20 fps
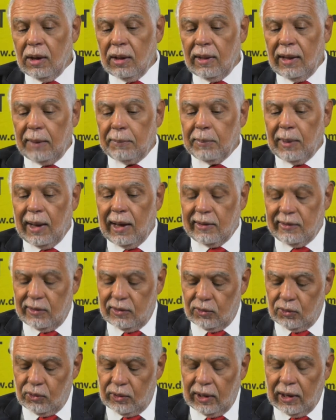that
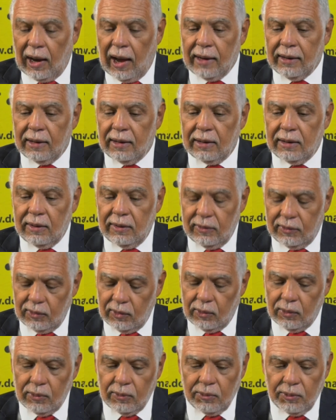passes through the canal.
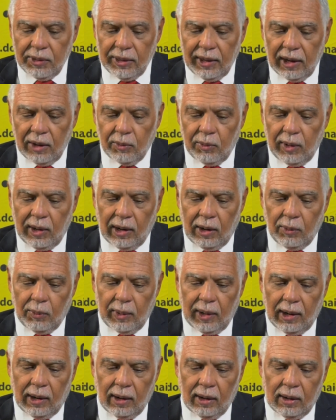So we think we
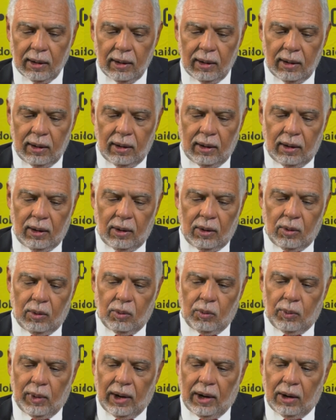are
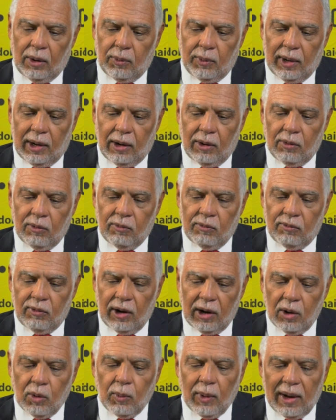
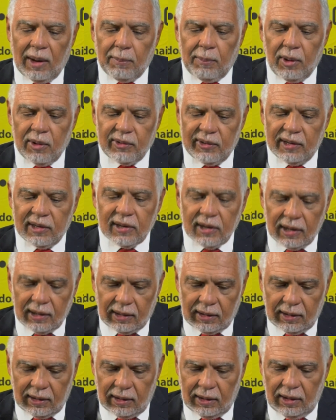very well
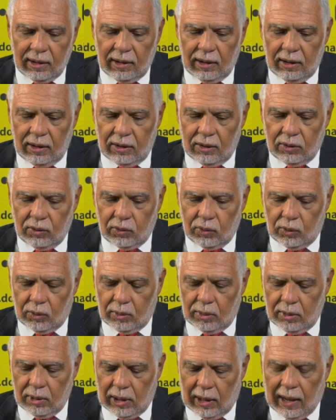positioned
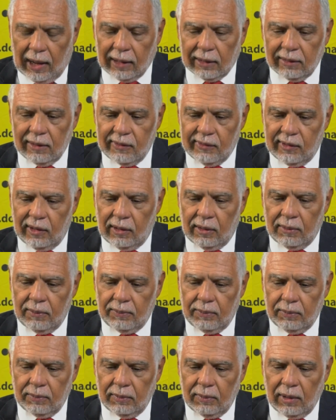to act as a
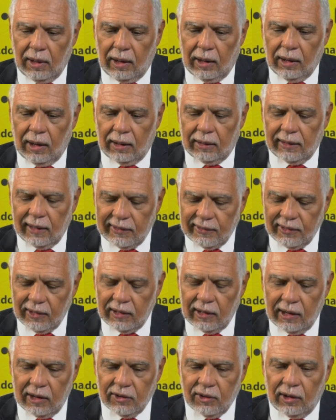
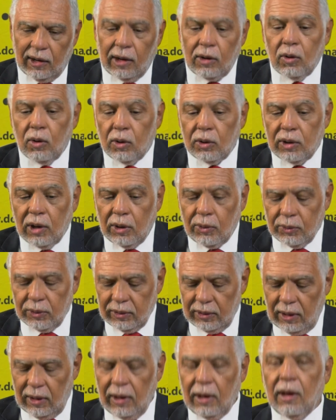destination, and no
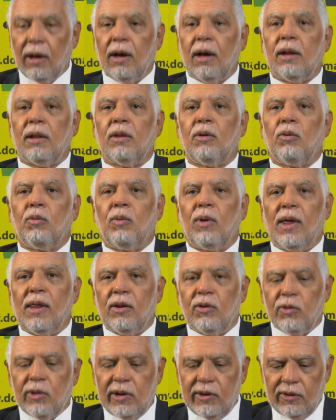doubt one of
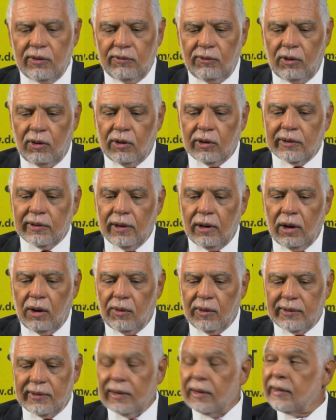the reasons for
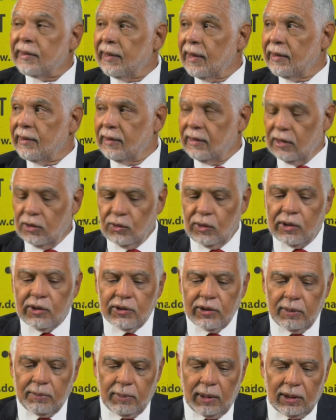our success is a
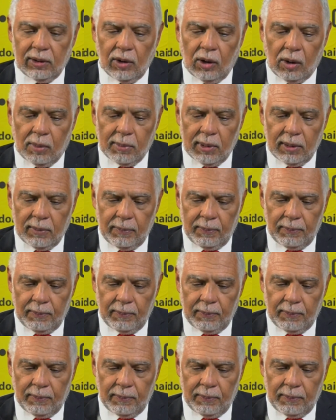transshipment hub.